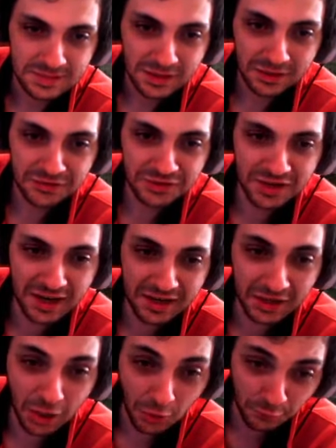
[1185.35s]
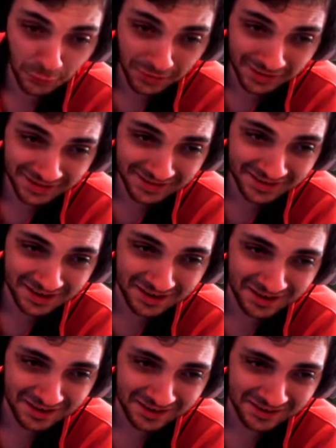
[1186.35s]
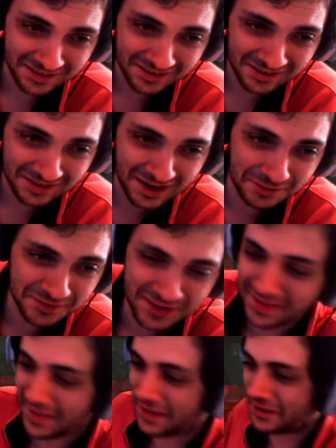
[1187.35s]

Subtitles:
Is she not gonna go for it? No. I was gonna let her